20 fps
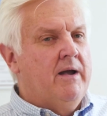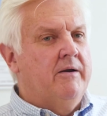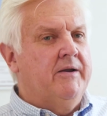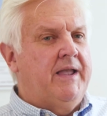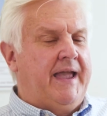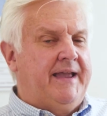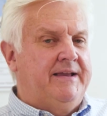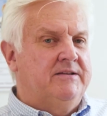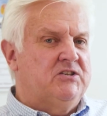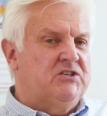
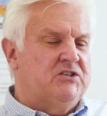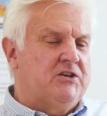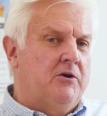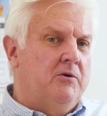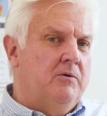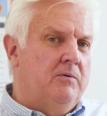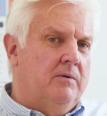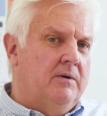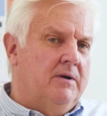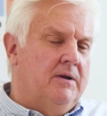Okay,
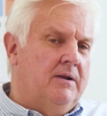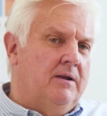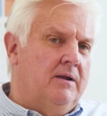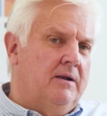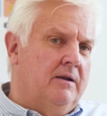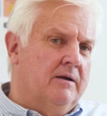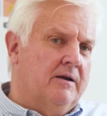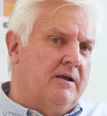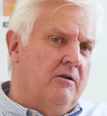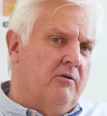so
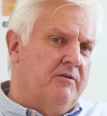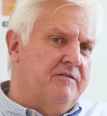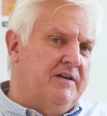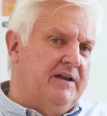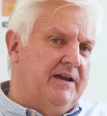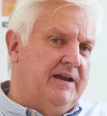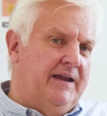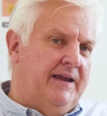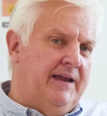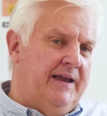Look, a lot of
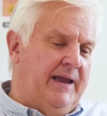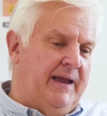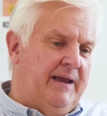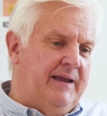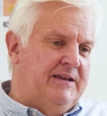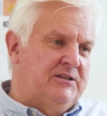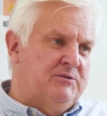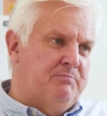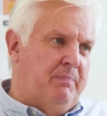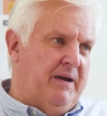it
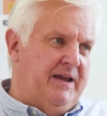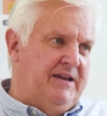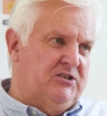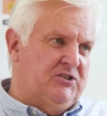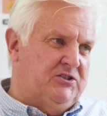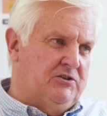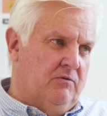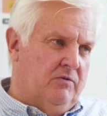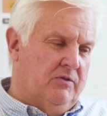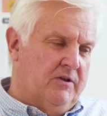is
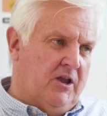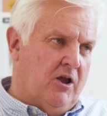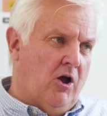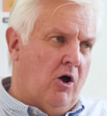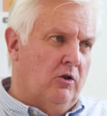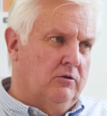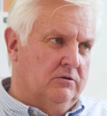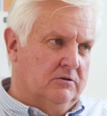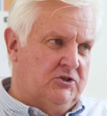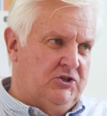based on the
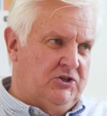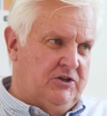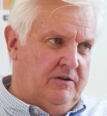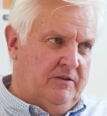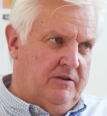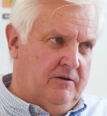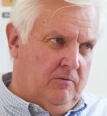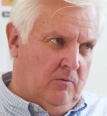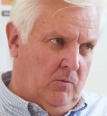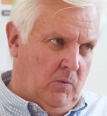
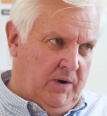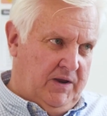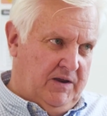culture that